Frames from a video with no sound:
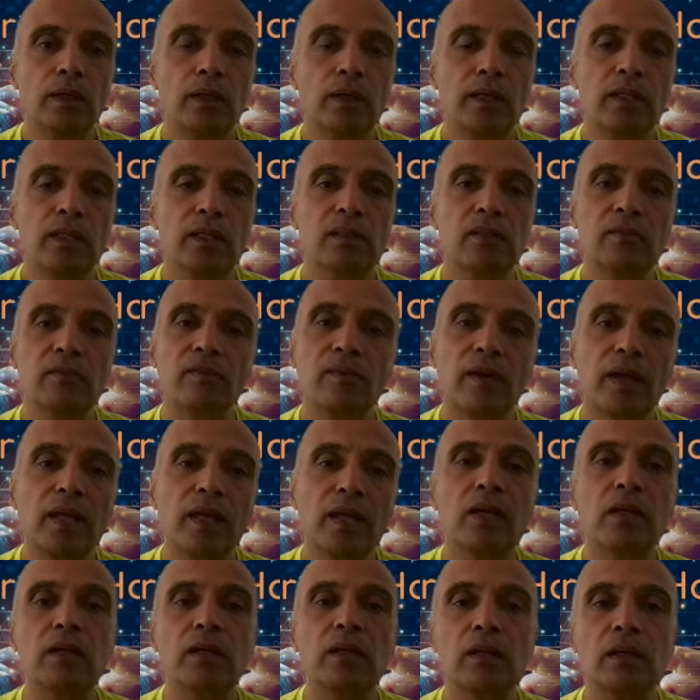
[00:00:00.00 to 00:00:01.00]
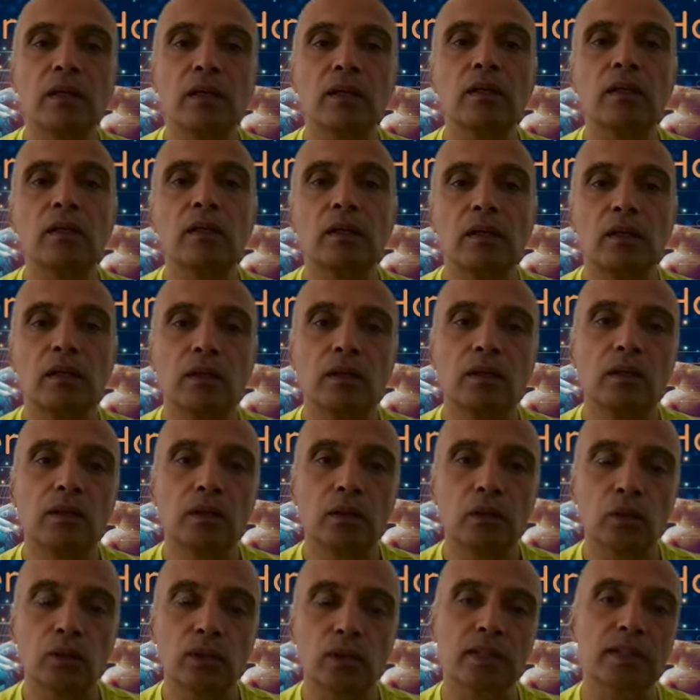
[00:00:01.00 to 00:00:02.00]
is very critical
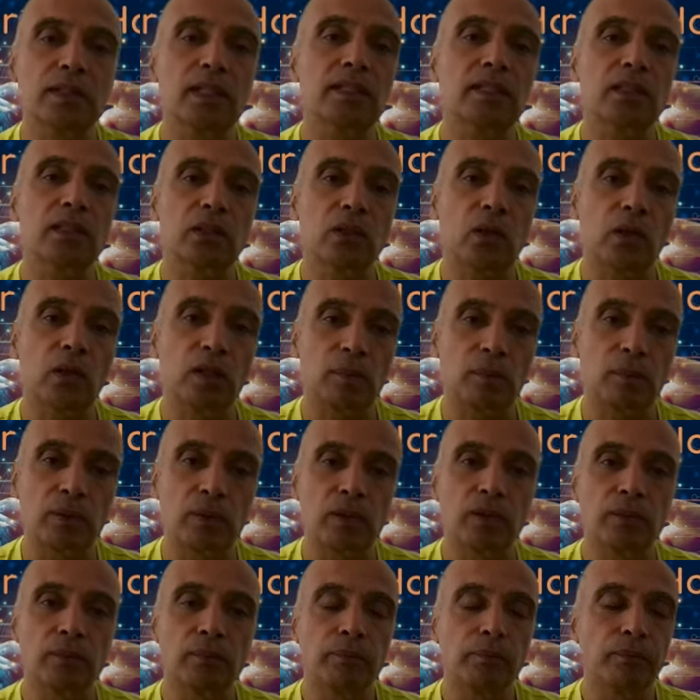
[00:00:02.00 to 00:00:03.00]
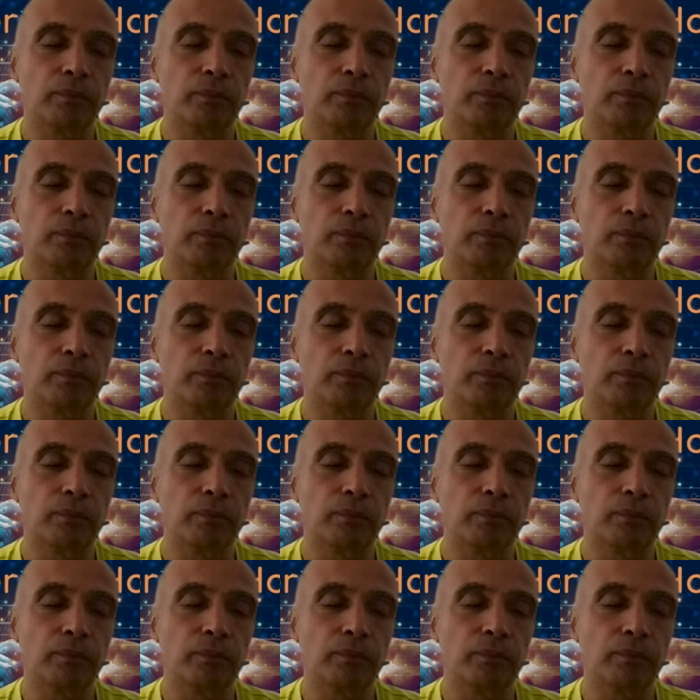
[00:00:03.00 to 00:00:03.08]
to success as an entrepreneur.